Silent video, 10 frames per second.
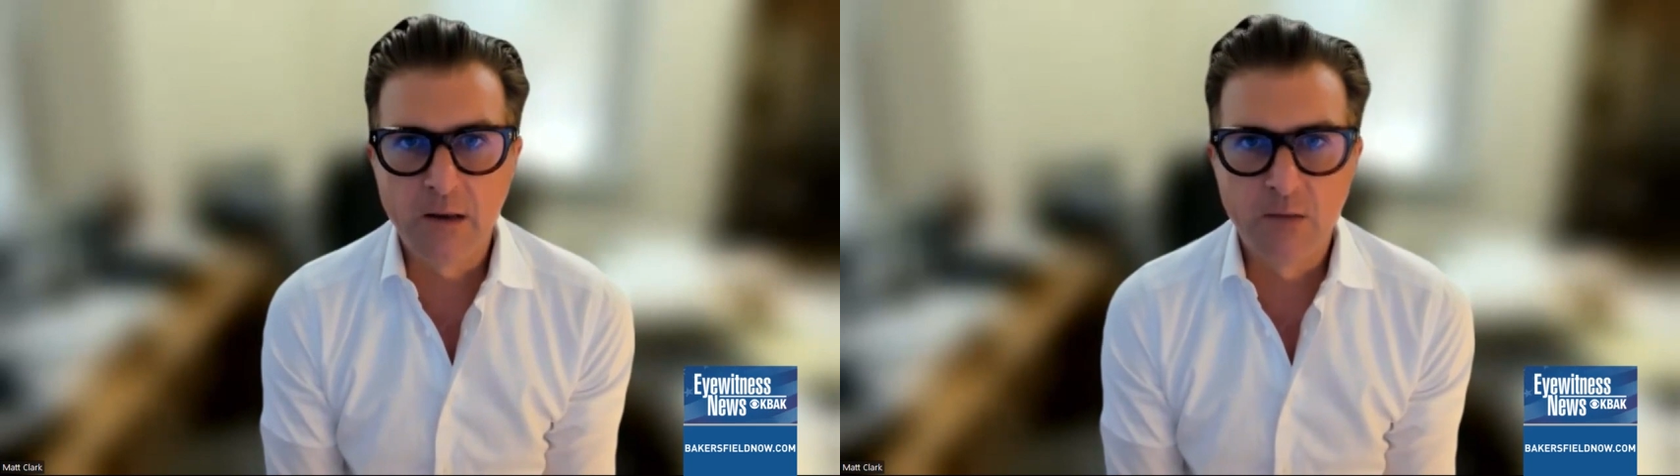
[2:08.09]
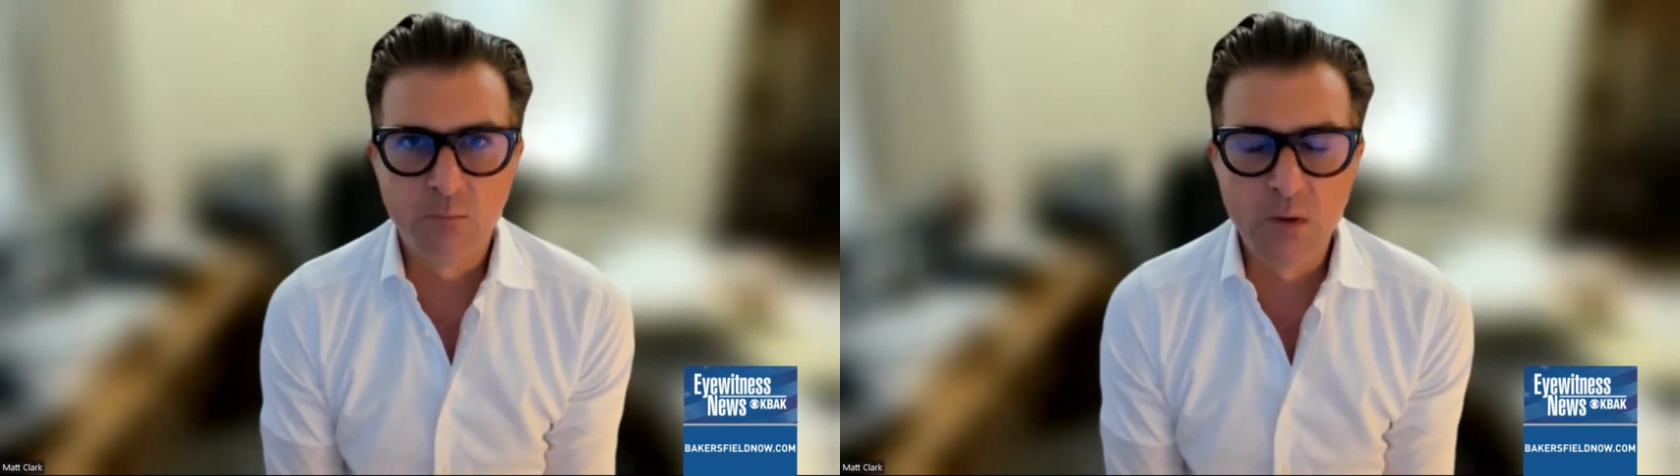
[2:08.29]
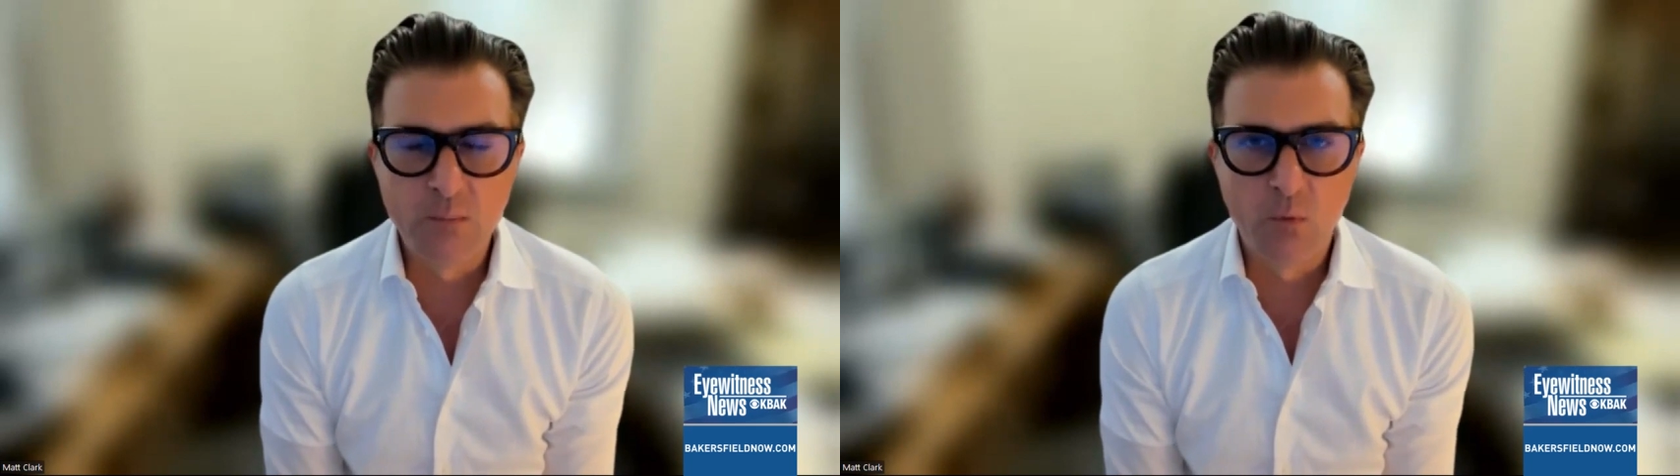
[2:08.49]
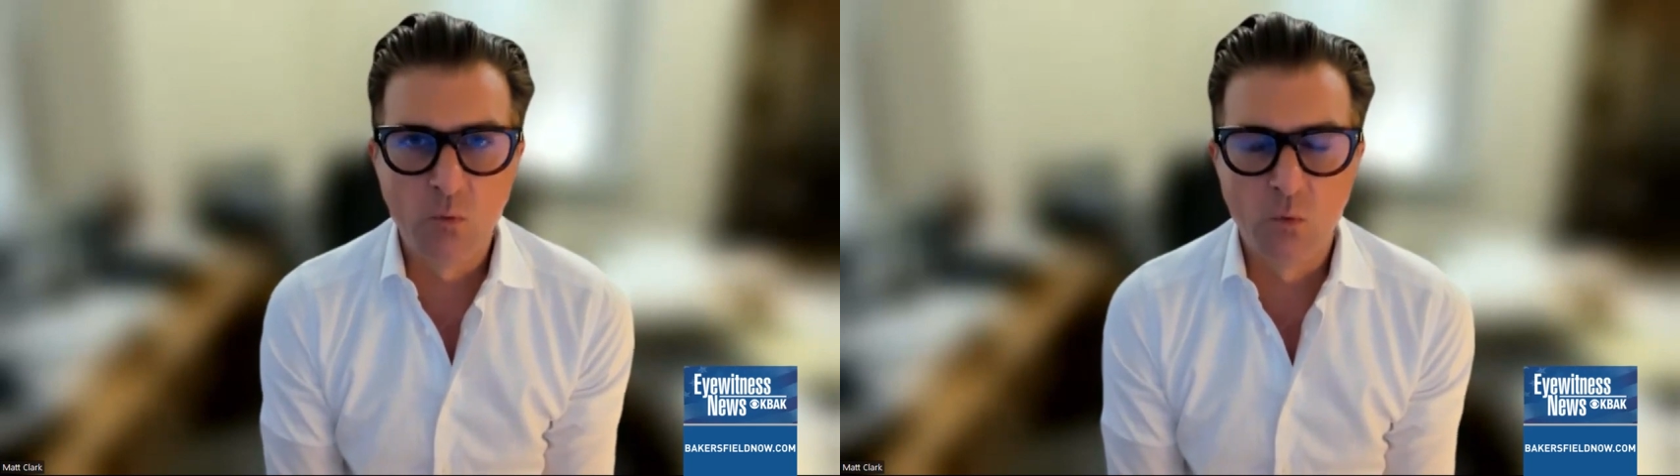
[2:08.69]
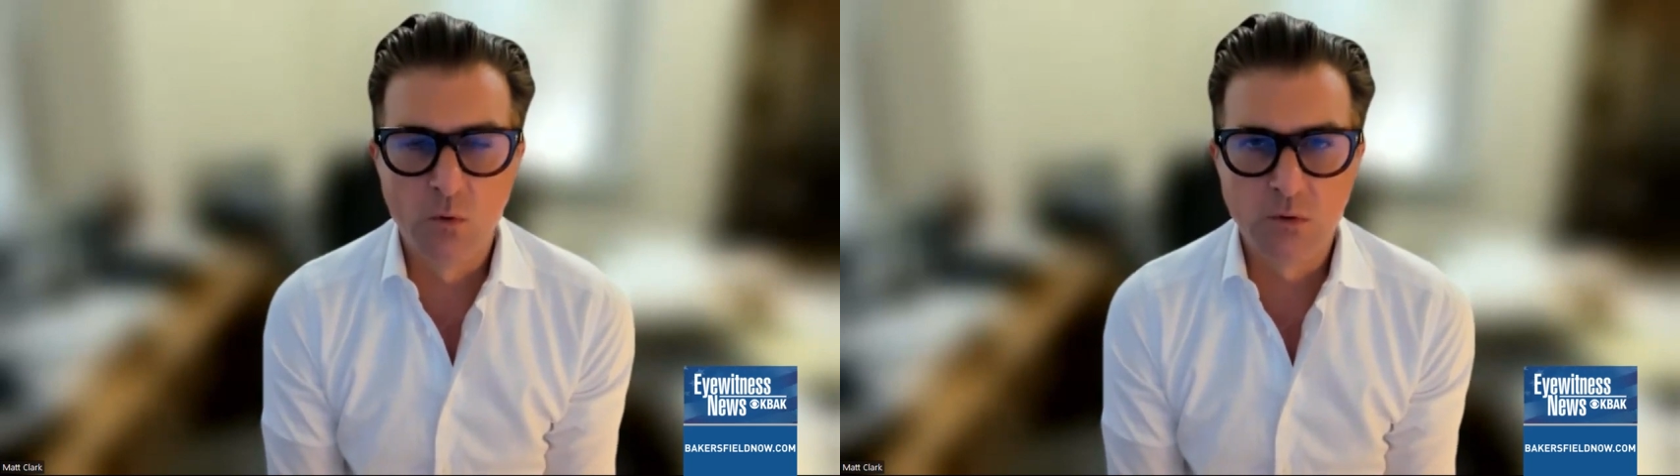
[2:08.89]
If people
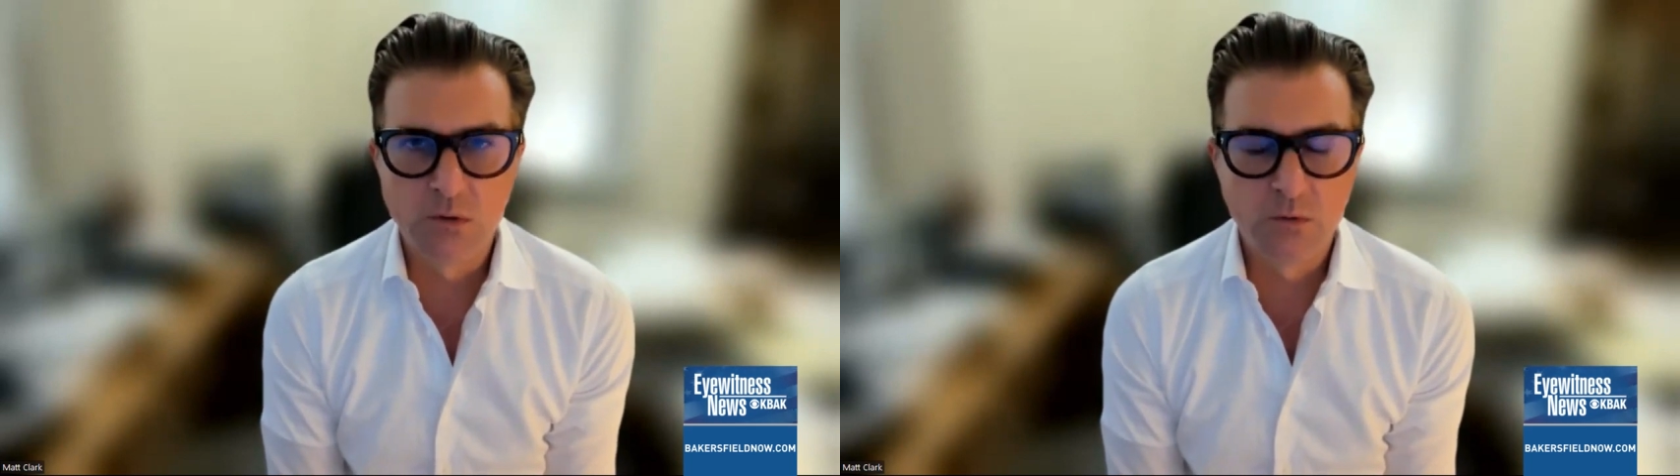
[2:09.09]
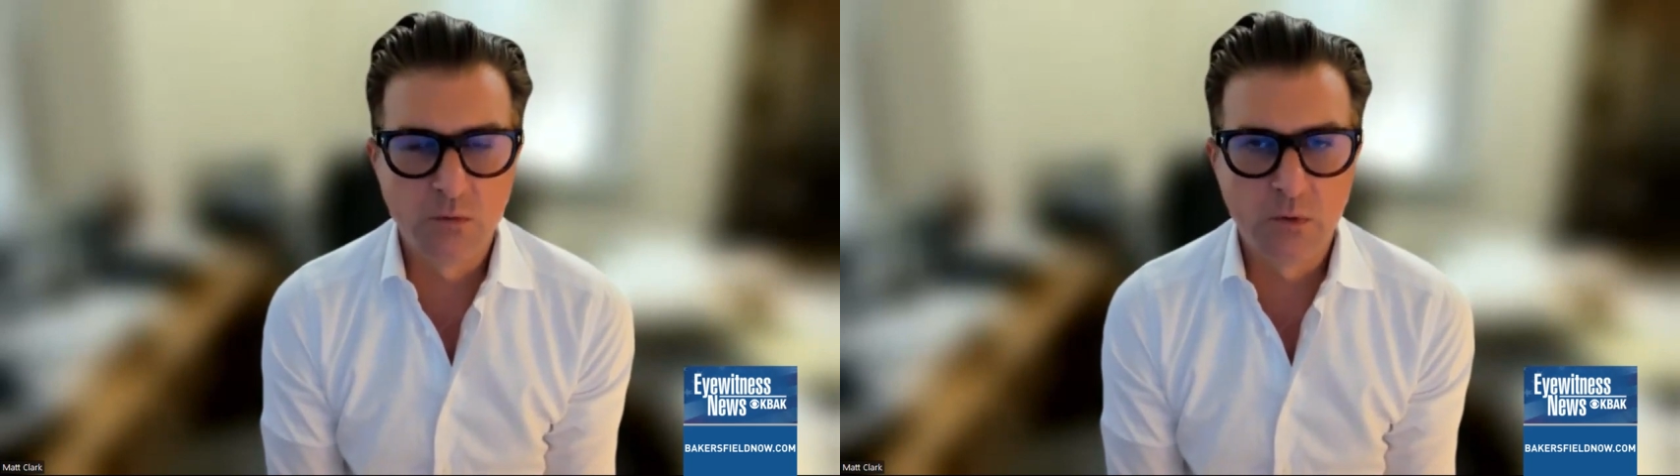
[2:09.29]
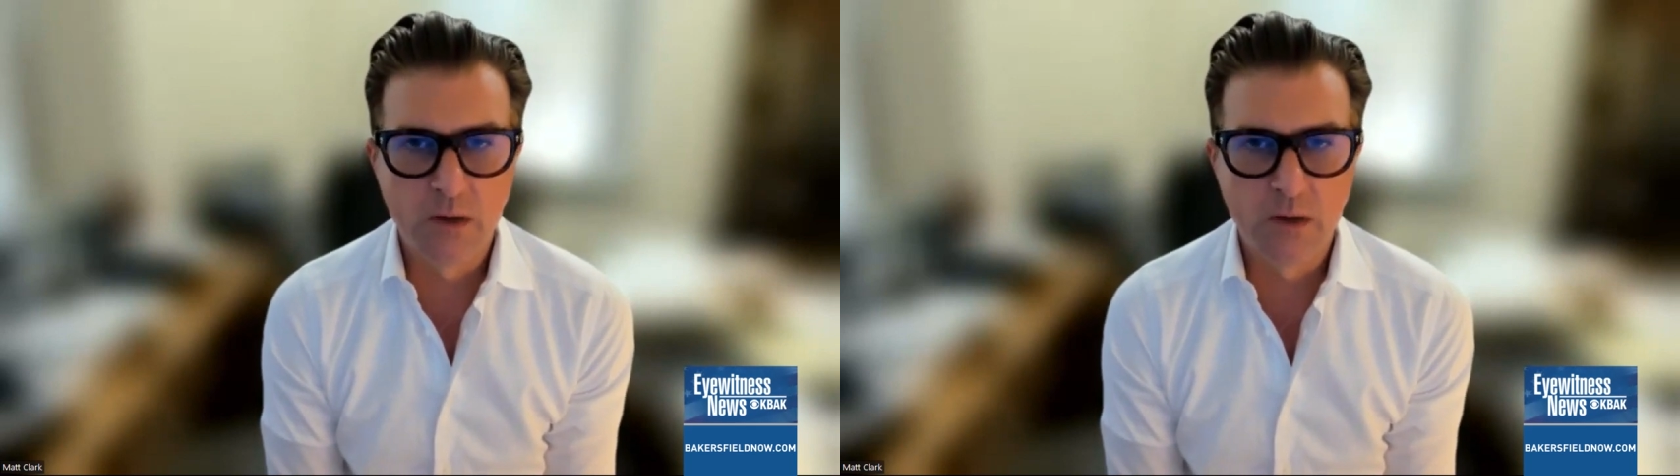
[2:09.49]
were to